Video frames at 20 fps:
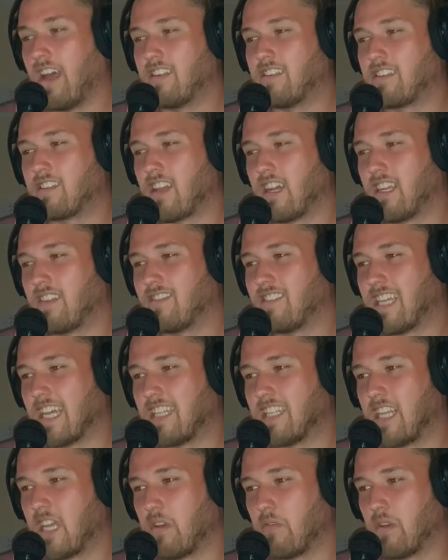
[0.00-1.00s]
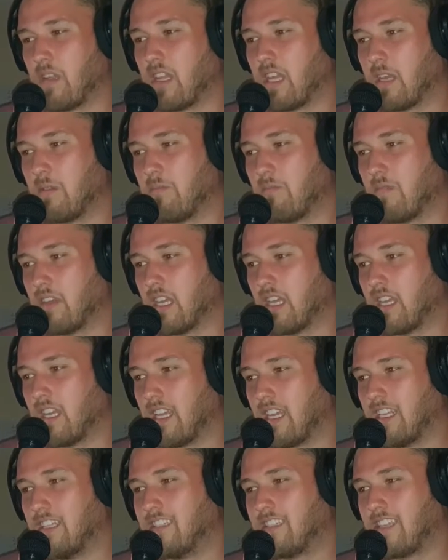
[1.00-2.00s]
I just kind of sat there with him
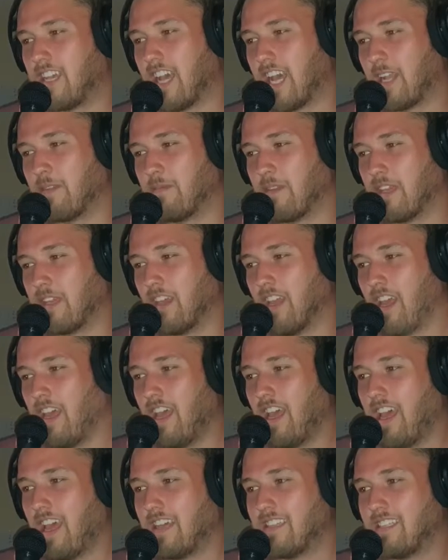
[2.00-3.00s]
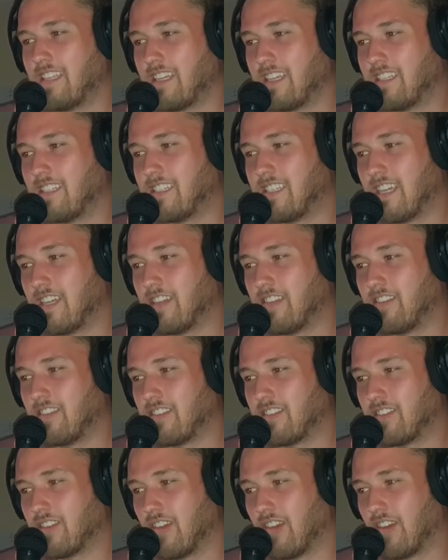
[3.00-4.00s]
inside me as he continued
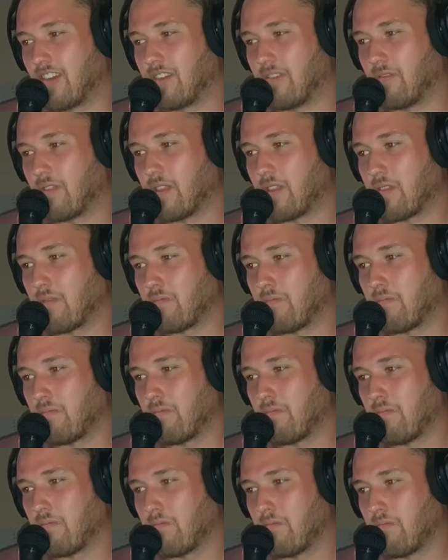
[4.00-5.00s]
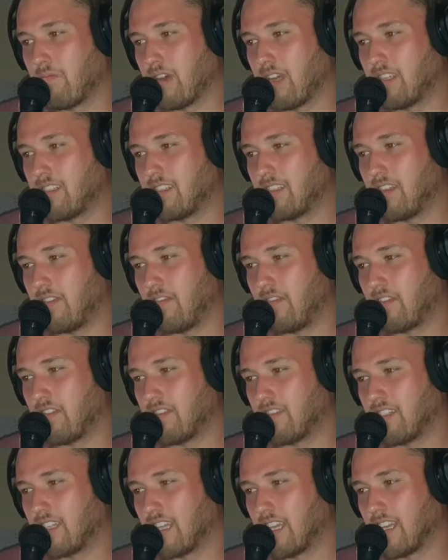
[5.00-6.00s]
to talk with much
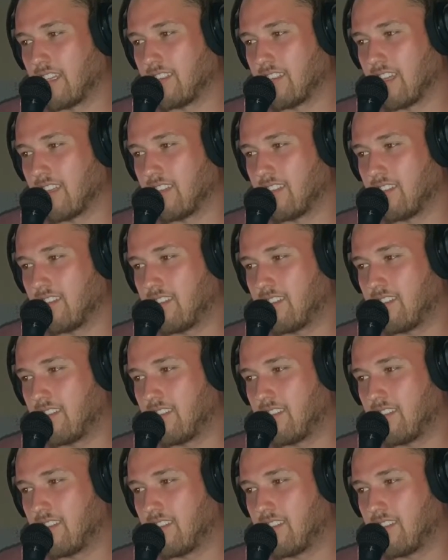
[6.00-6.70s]
difficulty as I